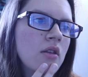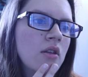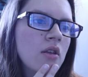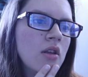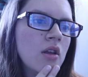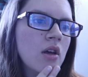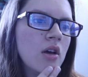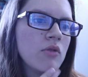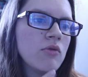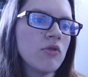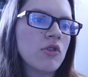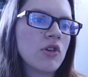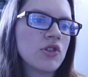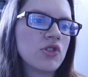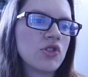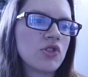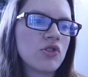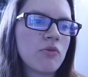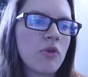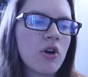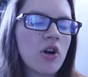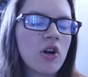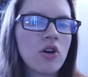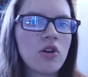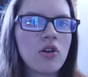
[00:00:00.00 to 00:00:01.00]
because um,
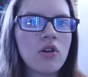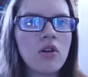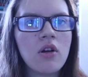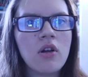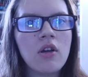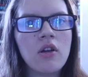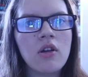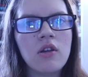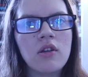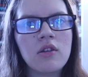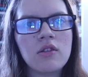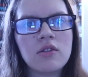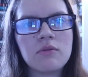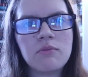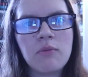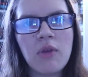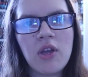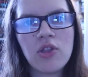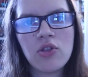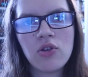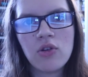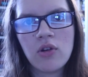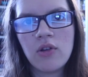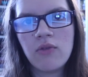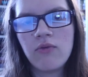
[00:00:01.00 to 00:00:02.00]
tomorrow is
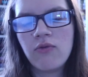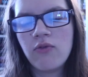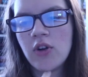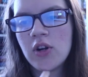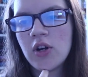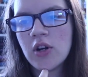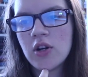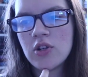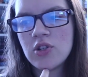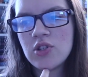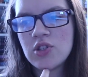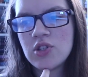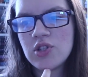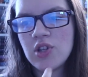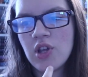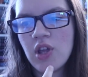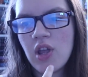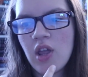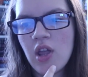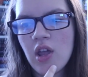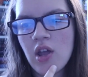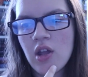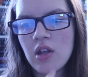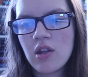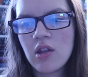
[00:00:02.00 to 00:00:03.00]
May 31st
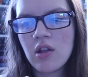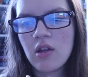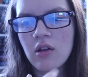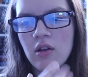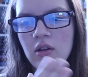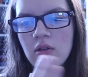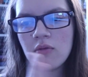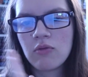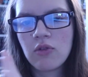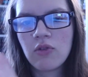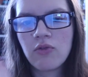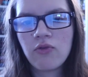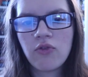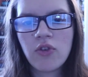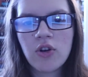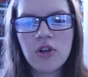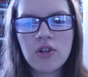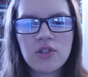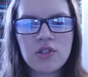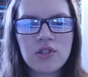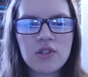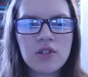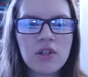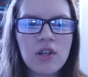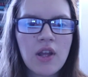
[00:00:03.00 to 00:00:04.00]
and um, the
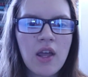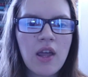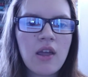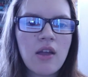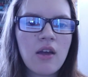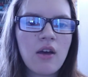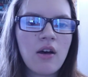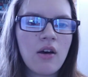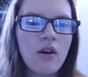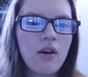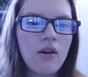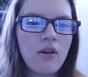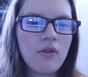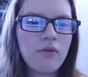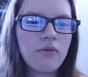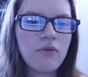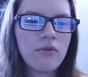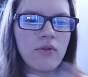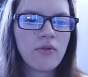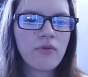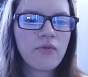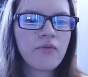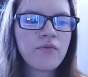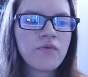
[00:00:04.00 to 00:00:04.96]
first day of